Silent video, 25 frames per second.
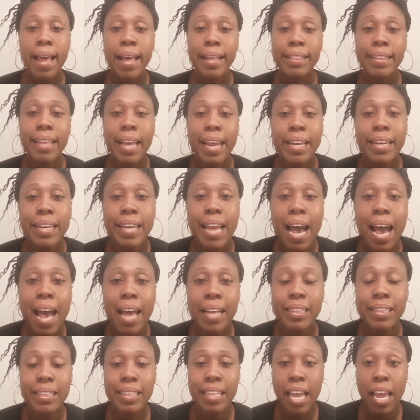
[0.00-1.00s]
They
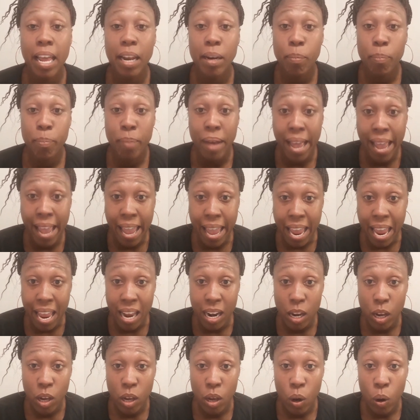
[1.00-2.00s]
not that bad.
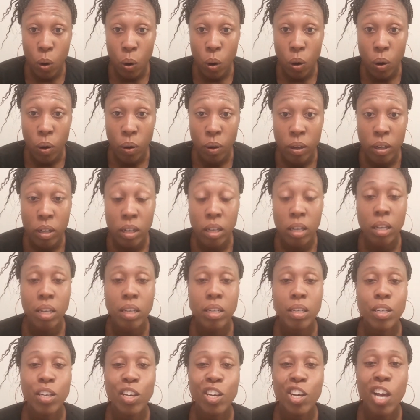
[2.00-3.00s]

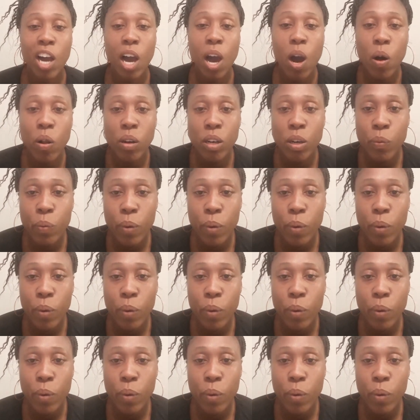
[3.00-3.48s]
The only